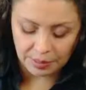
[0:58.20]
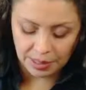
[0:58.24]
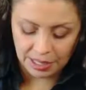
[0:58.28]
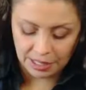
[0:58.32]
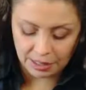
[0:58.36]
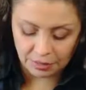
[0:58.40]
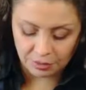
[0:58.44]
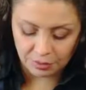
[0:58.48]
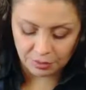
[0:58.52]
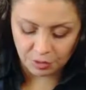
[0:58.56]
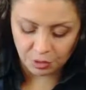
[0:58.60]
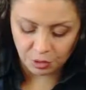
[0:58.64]

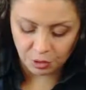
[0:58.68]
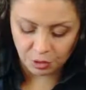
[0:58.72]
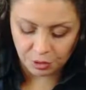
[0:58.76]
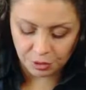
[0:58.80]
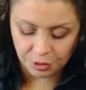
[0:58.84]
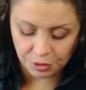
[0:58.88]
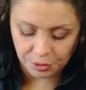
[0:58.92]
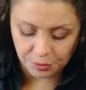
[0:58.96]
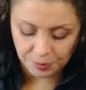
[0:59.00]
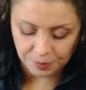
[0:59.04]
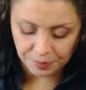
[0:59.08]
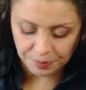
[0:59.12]
back and
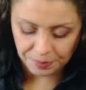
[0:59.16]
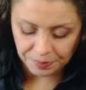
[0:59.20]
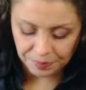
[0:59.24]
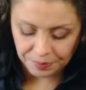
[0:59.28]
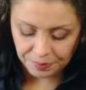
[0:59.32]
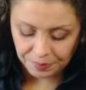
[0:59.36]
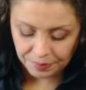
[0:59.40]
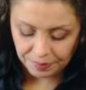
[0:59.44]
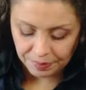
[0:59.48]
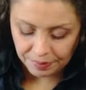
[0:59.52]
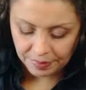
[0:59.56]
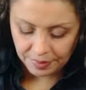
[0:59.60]
forth.
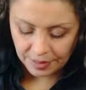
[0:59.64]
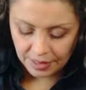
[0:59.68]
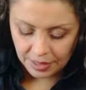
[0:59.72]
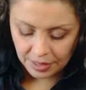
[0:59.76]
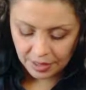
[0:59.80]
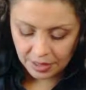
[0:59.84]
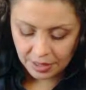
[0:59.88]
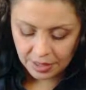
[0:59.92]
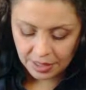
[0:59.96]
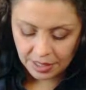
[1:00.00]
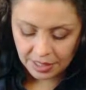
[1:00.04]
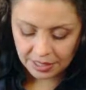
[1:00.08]

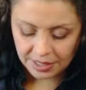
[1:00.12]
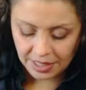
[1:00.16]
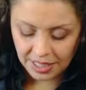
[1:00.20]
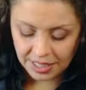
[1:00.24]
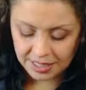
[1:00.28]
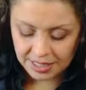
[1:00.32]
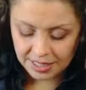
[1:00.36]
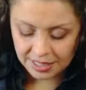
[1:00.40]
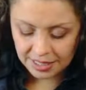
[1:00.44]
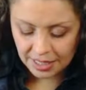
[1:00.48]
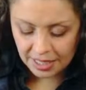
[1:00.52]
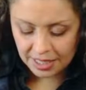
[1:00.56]
And
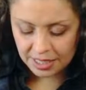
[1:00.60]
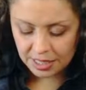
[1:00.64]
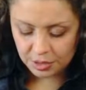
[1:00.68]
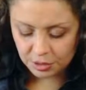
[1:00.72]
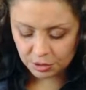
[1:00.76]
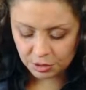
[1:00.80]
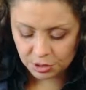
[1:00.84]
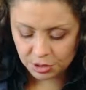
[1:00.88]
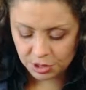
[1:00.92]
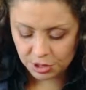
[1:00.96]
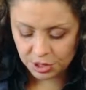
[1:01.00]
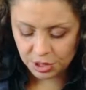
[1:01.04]
that's a nice
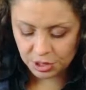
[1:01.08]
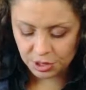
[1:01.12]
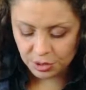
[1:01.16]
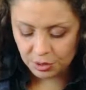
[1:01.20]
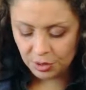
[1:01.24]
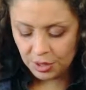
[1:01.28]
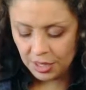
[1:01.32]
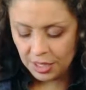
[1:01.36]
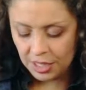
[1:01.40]
one to do